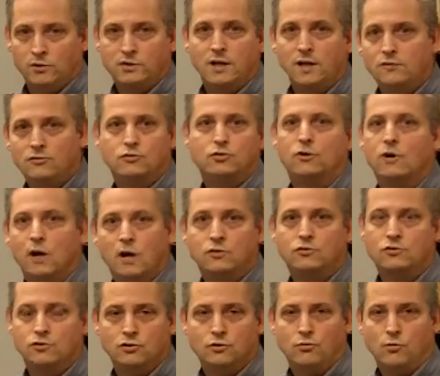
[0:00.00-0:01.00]
tens or
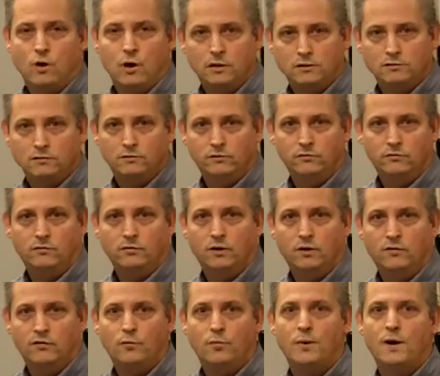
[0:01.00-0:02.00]
hundreds of watts
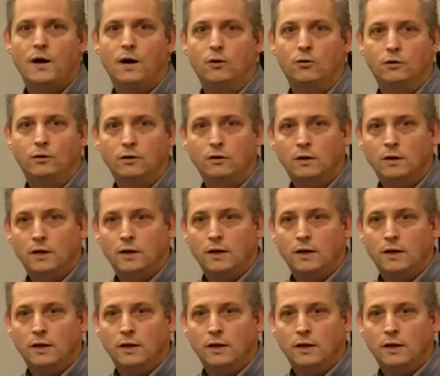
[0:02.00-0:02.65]
of power.